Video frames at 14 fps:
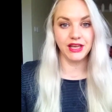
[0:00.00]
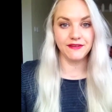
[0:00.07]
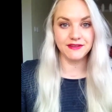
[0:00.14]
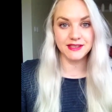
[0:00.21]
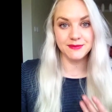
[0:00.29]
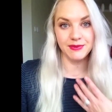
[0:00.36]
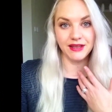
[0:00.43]
you have
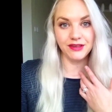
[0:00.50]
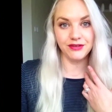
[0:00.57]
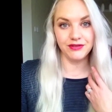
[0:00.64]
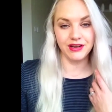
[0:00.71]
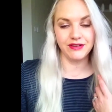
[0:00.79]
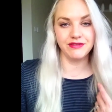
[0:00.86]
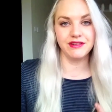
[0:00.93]
to spend
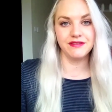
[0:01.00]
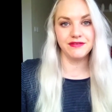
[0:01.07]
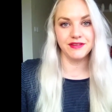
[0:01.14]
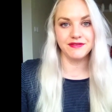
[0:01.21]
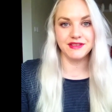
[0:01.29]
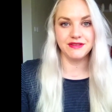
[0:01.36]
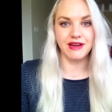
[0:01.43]

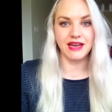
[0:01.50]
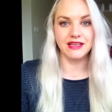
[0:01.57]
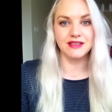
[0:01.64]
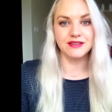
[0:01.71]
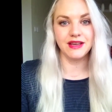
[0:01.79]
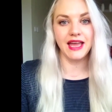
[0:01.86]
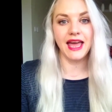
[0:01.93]
350 rand,
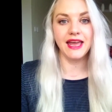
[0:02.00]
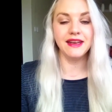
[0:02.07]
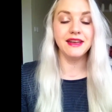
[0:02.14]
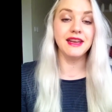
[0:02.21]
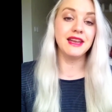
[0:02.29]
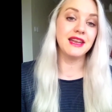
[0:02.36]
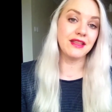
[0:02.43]
so I
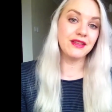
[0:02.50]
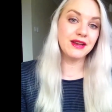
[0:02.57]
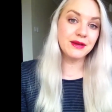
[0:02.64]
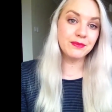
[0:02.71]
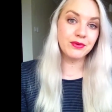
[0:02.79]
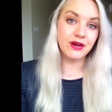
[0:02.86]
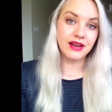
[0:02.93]
added another
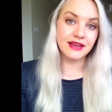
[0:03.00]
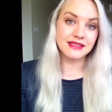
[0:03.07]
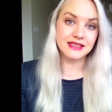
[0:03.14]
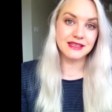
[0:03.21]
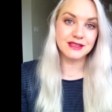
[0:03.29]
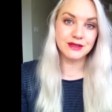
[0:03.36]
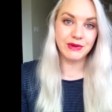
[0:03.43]
lip product
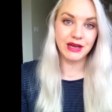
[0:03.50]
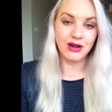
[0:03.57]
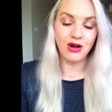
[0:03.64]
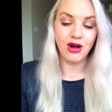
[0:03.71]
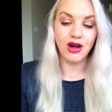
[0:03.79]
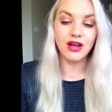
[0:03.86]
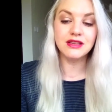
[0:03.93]
into my
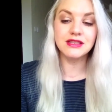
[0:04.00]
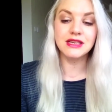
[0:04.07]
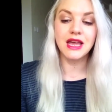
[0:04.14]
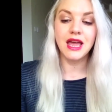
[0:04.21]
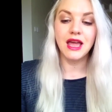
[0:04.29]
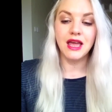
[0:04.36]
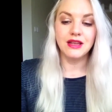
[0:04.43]
cart
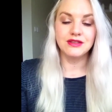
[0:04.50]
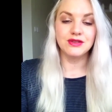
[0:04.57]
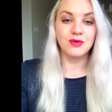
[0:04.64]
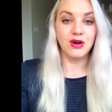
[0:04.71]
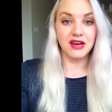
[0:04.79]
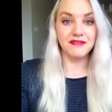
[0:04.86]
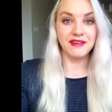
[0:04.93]
to
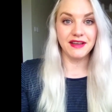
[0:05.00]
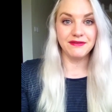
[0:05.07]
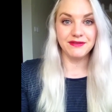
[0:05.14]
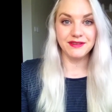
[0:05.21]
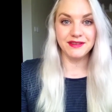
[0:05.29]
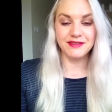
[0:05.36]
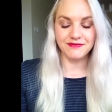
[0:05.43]
qualify
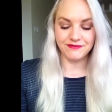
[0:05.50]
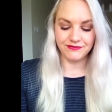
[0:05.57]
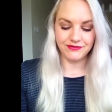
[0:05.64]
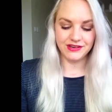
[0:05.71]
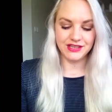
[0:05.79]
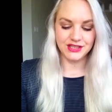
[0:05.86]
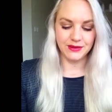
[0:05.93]
for the
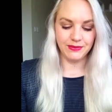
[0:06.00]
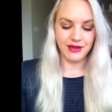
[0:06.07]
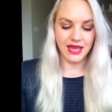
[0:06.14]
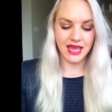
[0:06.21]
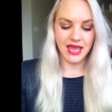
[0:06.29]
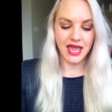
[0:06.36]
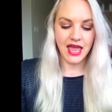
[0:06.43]
free
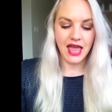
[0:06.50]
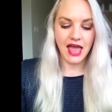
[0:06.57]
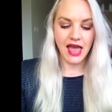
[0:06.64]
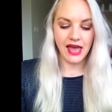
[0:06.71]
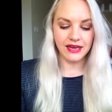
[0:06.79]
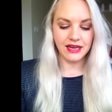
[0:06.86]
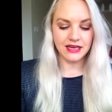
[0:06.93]
shipping,
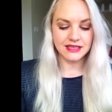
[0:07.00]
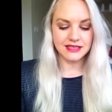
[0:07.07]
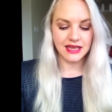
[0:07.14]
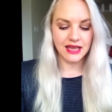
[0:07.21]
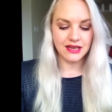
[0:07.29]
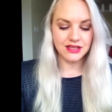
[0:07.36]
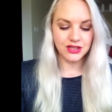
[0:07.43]
and I
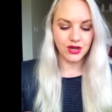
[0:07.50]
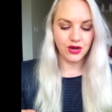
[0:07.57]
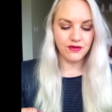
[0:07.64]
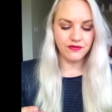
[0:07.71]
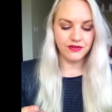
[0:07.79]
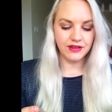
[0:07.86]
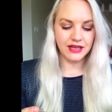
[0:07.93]
decided to go
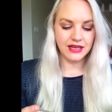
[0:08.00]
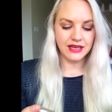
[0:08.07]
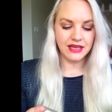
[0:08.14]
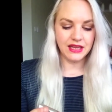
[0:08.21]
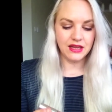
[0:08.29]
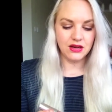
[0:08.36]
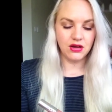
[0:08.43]
for the
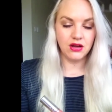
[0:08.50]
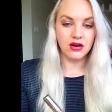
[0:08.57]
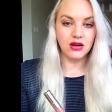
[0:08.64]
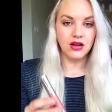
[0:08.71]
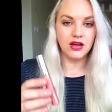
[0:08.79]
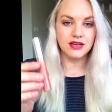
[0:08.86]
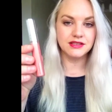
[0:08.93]
Clinique Long
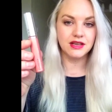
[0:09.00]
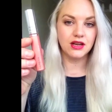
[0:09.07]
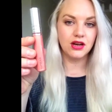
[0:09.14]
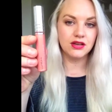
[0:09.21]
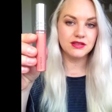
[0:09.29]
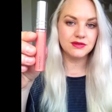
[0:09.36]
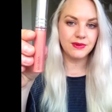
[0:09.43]
Glass
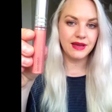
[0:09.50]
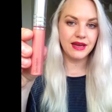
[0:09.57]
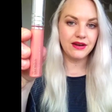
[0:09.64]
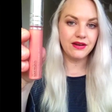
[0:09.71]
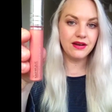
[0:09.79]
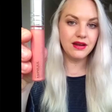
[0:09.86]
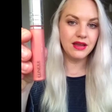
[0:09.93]

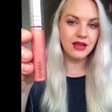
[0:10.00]
Glosswear